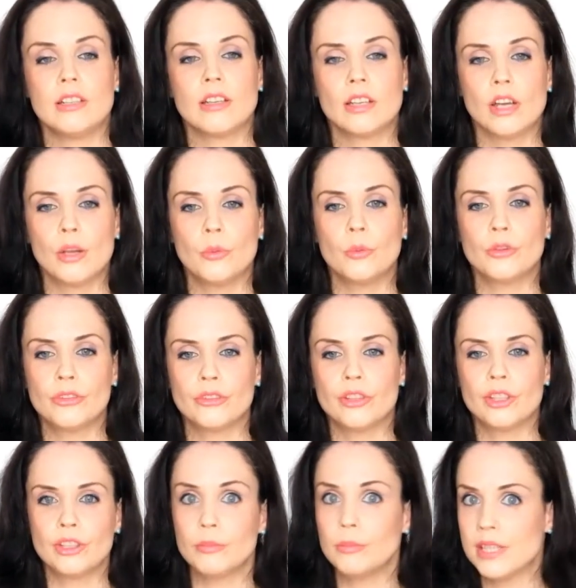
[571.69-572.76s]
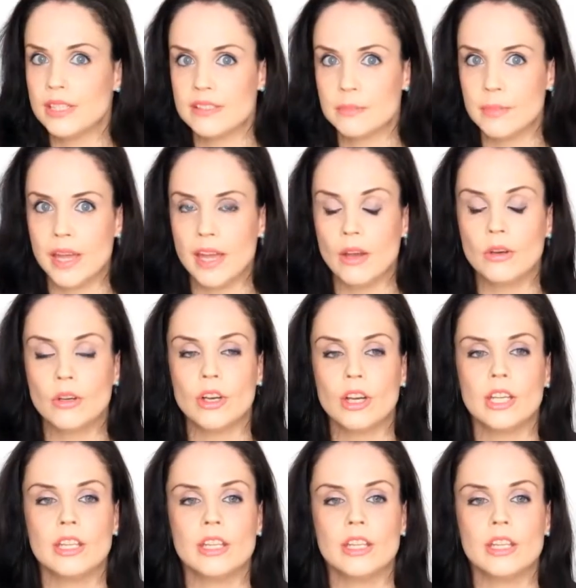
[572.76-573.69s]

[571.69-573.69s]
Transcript: Like, I wasn't going to mess about.